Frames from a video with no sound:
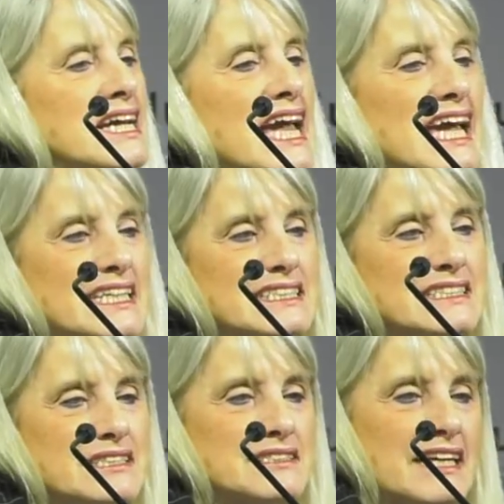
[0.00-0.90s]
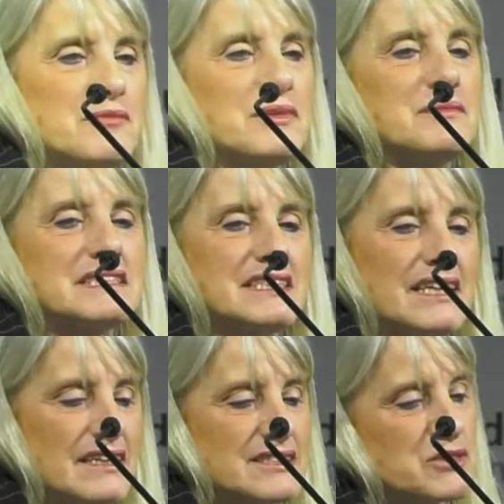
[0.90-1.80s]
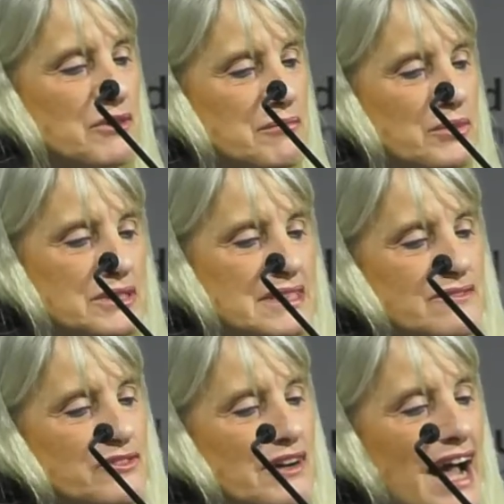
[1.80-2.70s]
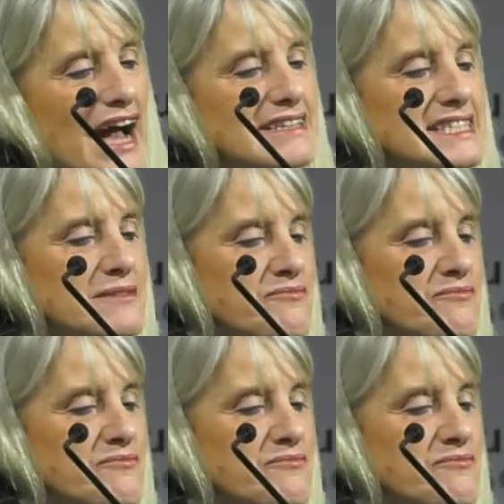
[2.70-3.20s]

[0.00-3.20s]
and the sustainable material are so important for us,